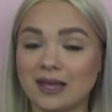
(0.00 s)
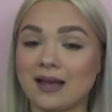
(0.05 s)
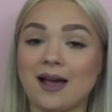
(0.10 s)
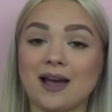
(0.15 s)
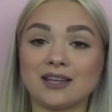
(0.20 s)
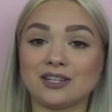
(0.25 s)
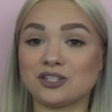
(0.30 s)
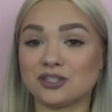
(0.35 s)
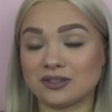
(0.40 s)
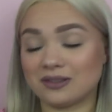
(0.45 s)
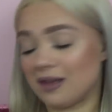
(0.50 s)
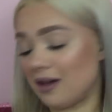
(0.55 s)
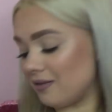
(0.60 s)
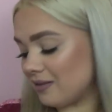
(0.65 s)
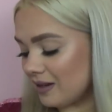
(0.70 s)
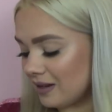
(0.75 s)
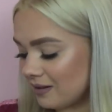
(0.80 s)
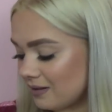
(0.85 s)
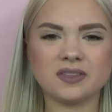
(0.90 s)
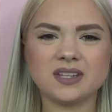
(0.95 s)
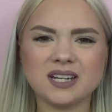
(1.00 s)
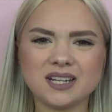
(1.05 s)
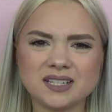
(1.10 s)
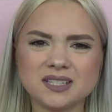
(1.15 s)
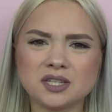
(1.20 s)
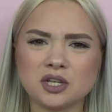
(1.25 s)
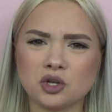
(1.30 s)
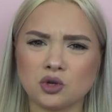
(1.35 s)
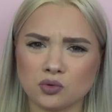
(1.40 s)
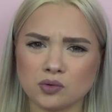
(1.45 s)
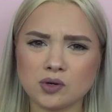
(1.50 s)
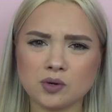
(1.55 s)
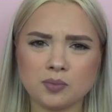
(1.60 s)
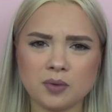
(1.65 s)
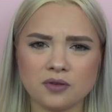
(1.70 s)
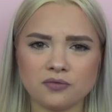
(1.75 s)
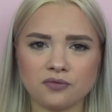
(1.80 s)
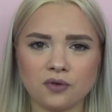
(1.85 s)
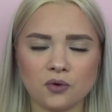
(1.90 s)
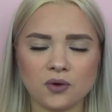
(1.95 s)
Like I just love it. The next
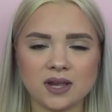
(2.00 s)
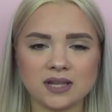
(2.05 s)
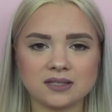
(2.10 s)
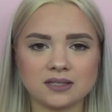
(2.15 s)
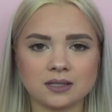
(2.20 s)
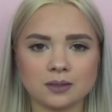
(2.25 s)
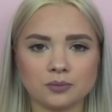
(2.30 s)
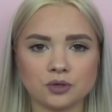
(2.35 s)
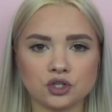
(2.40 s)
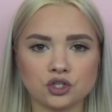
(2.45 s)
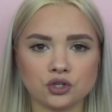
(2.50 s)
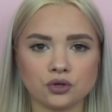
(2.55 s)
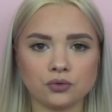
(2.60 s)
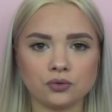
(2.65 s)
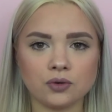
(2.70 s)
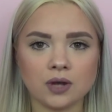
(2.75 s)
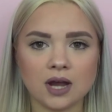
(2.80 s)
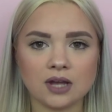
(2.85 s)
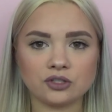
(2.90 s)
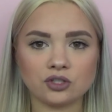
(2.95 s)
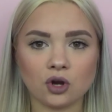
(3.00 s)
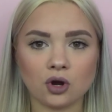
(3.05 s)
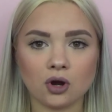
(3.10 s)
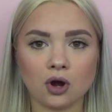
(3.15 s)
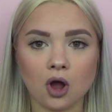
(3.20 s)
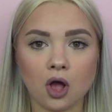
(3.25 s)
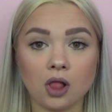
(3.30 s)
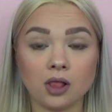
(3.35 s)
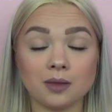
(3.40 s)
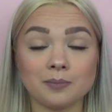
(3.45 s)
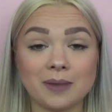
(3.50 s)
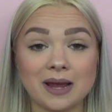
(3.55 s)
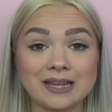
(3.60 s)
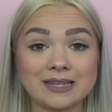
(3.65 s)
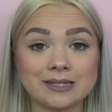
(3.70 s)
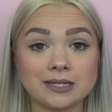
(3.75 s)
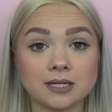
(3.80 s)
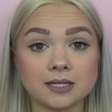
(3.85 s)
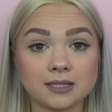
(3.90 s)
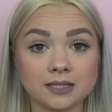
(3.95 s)
group of phone cases I'm going to show you guys are all of
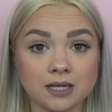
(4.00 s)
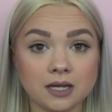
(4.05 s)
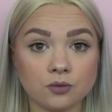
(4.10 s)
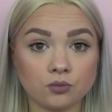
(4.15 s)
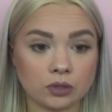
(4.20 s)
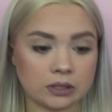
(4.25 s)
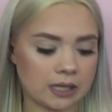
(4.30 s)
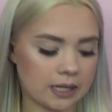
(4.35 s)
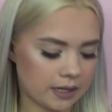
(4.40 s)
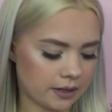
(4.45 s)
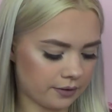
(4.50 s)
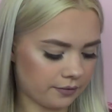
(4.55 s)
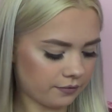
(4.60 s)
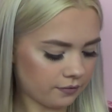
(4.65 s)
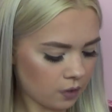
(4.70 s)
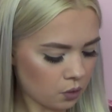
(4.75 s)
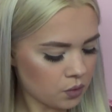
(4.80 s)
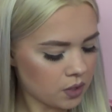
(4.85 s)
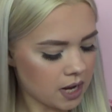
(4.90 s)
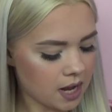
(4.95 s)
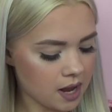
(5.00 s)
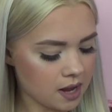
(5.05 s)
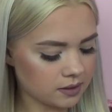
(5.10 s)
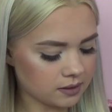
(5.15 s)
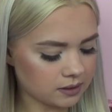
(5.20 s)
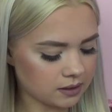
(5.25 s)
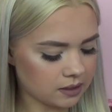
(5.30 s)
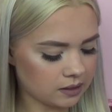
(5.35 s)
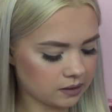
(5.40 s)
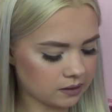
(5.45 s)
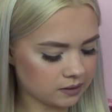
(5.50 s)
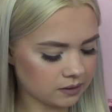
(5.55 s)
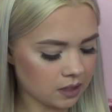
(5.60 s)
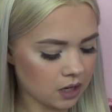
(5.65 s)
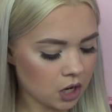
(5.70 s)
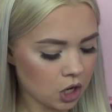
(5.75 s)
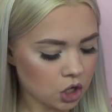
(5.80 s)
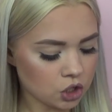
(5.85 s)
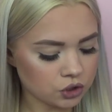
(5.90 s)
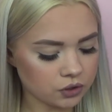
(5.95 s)
my Disney related phone cases.
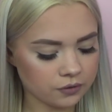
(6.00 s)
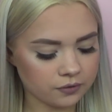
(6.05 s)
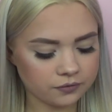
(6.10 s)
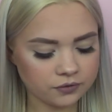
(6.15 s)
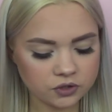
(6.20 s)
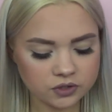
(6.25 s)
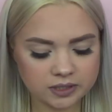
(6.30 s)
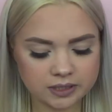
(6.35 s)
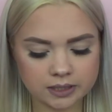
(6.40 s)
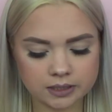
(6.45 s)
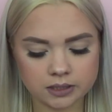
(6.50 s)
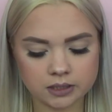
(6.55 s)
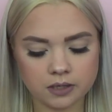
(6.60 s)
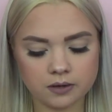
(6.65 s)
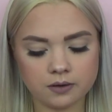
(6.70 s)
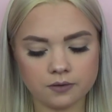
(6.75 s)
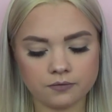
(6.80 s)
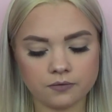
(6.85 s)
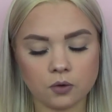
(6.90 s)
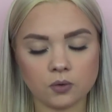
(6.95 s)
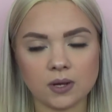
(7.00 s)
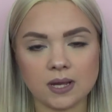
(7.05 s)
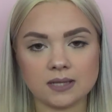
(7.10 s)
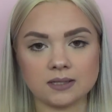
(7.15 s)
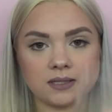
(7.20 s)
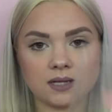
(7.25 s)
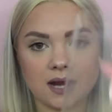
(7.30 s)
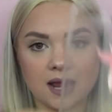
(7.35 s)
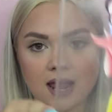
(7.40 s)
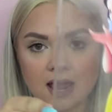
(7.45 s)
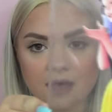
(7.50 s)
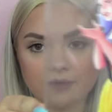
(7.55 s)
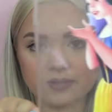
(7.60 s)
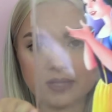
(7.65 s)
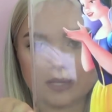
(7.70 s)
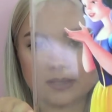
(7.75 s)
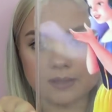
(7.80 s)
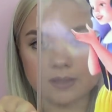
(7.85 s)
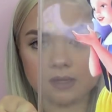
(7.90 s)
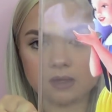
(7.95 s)
So the first Disney phone case that I
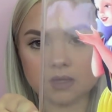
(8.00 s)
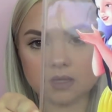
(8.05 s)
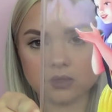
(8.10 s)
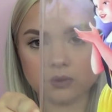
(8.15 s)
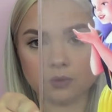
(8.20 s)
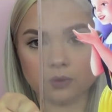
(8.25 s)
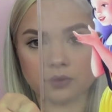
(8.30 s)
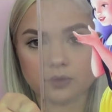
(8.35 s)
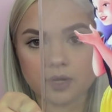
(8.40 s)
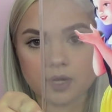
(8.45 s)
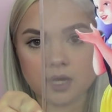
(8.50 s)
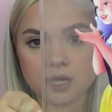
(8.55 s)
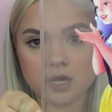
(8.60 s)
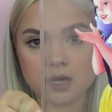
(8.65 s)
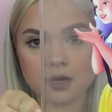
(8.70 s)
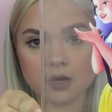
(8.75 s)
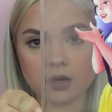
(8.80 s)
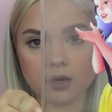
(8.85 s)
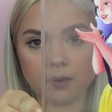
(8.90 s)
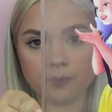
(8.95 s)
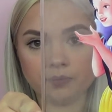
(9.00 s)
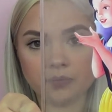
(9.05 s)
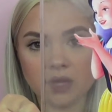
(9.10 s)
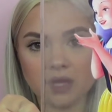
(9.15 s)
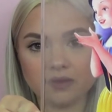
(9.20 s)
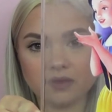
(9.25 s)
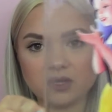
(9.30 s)
have is this one right here.